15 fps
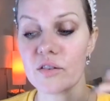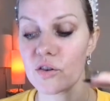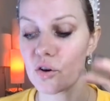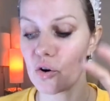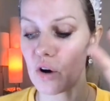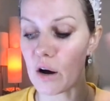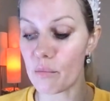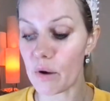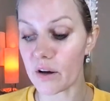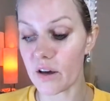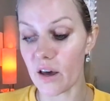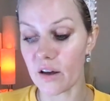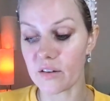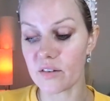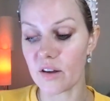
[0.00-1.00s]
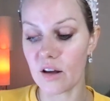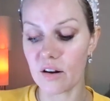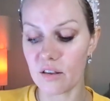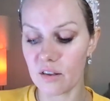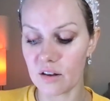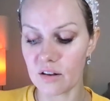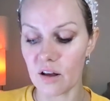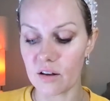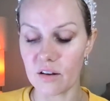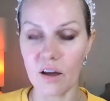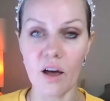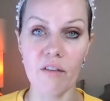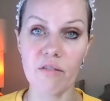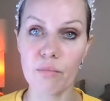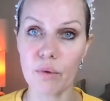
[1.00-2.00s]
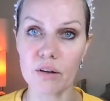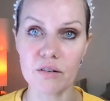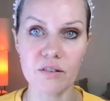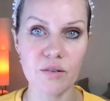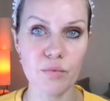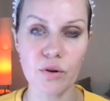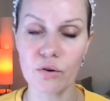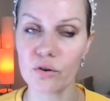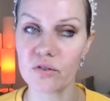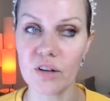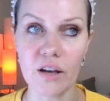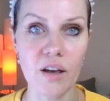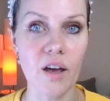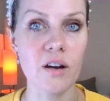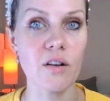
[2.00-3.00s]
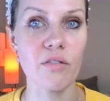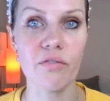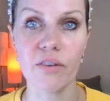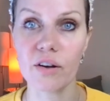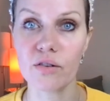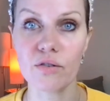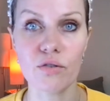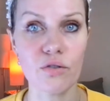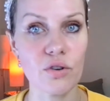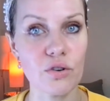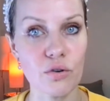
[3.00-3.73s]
So I'm against anything that heavy metals, because that can affect your,